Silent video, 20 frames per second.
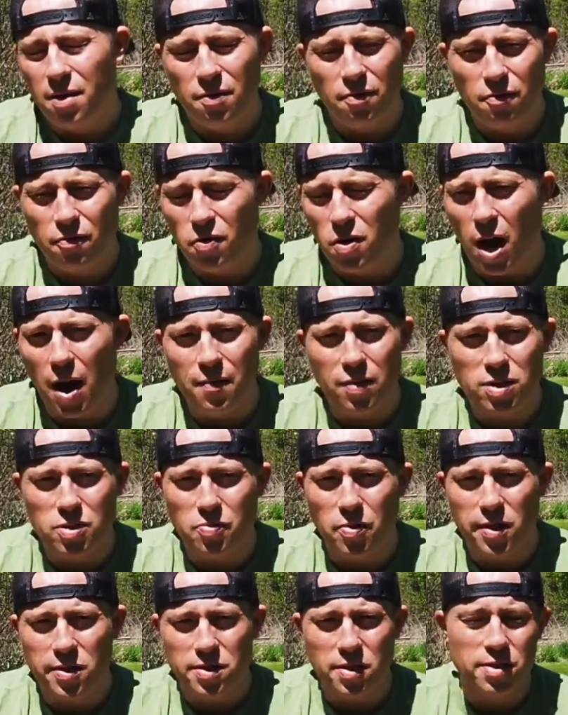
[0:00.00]
for
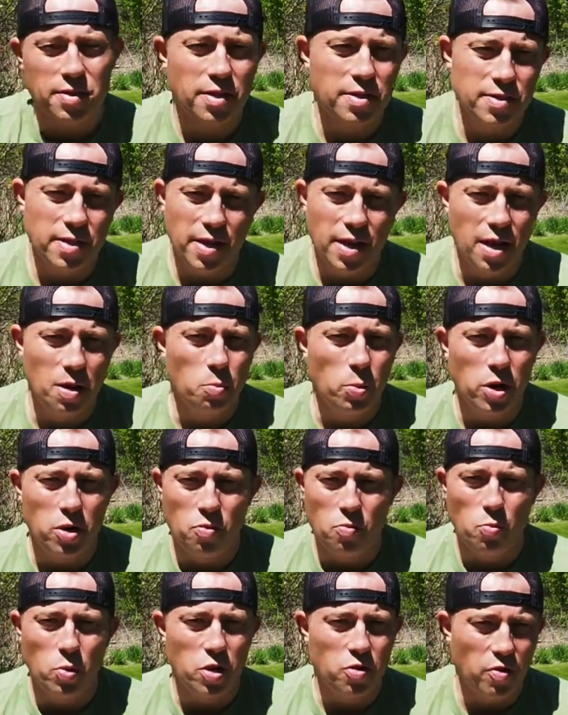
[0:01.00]
obvious reasons, because again,
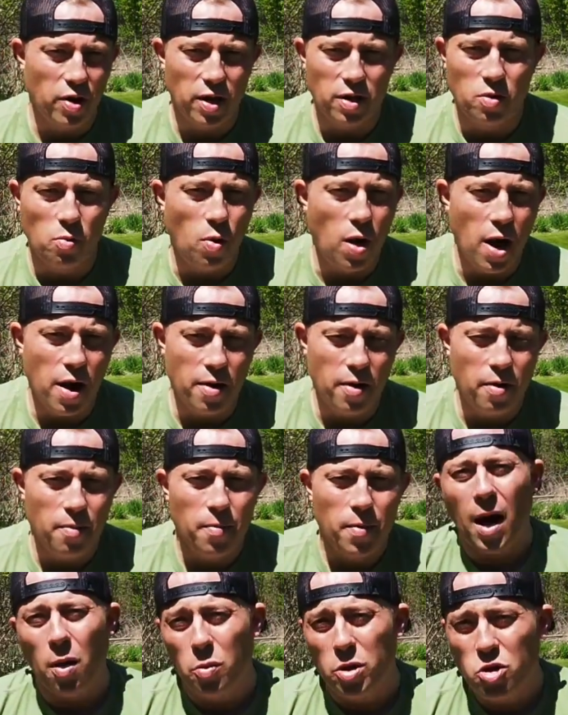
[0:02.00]
we drink the water.
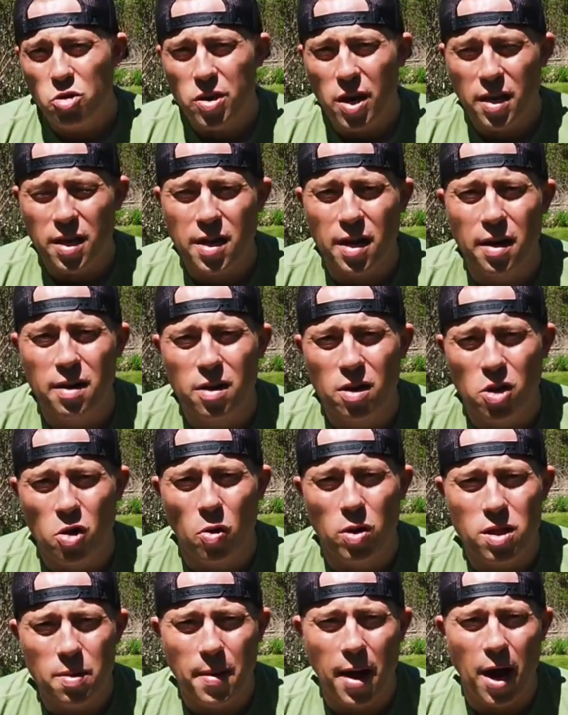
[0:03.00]
Now, when you get done
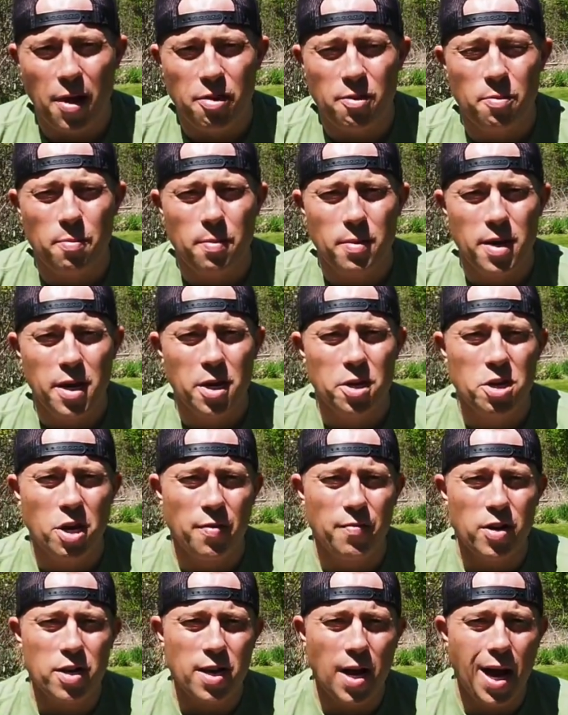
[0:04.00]
going to the bathroom, each and
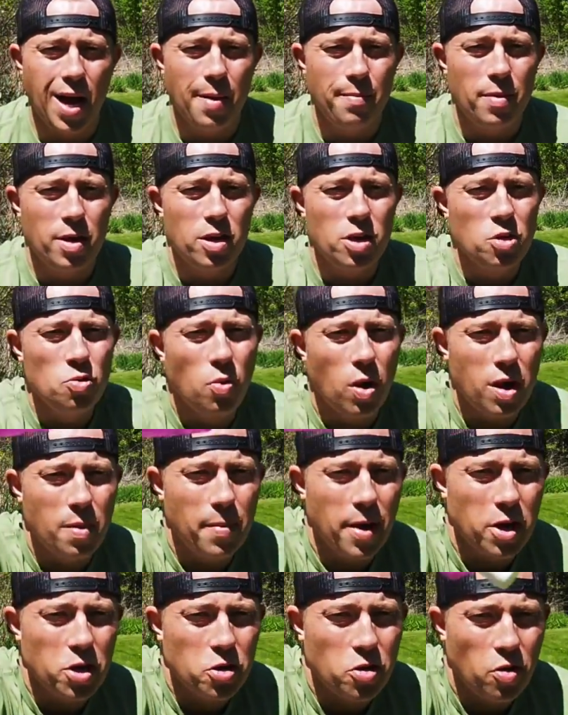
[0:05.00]
every time, you want to
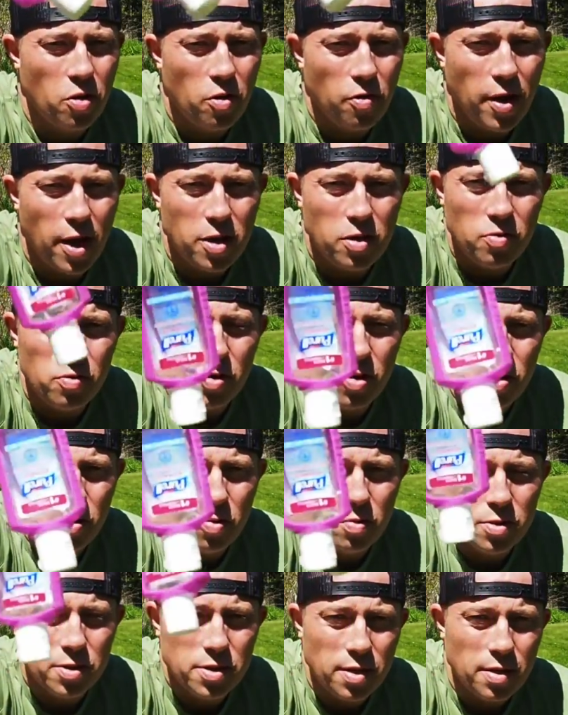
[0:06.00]
make sure that you
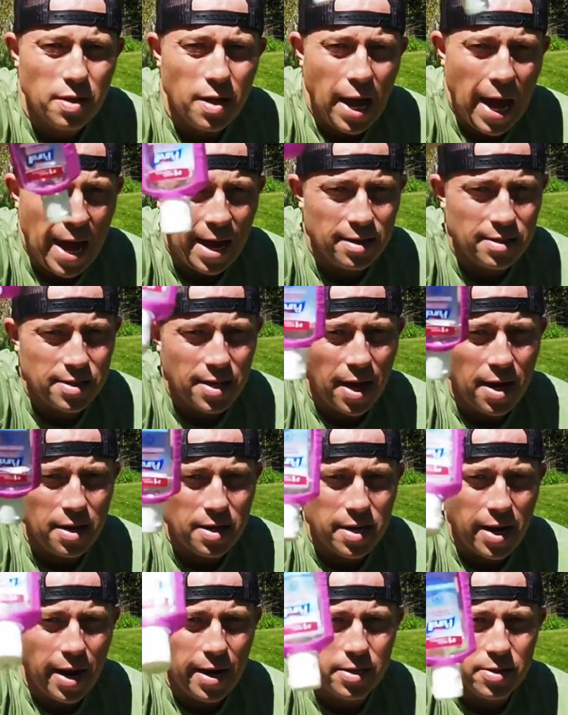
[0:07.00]
use hand
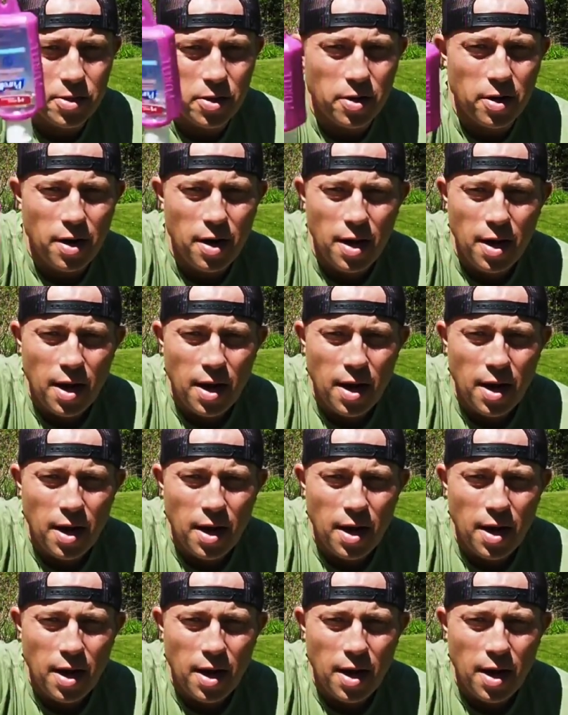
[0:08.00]
sanitizer.